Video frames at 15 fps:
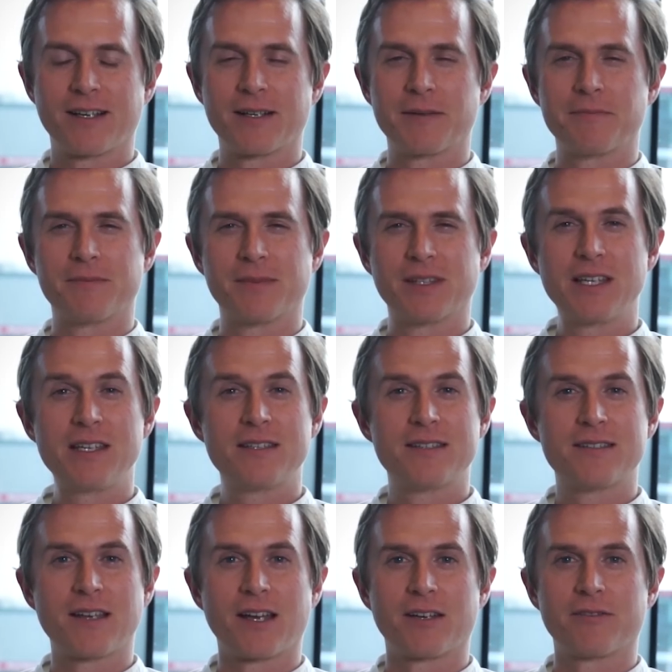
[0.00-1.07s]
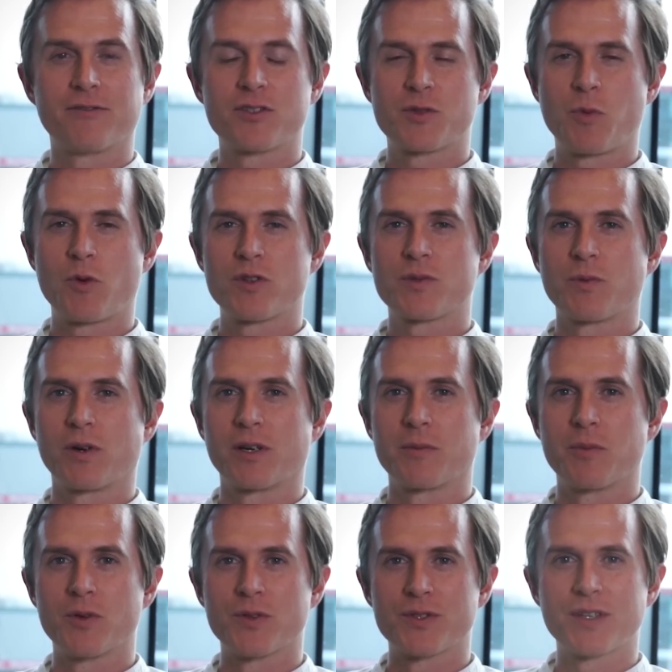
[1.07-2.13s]
I'm Lead Designer for Sports
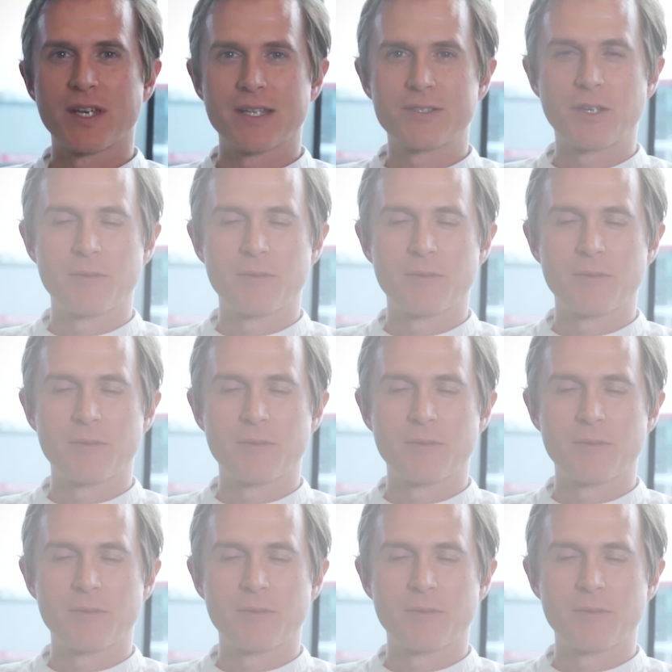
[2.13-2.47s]
Wearables at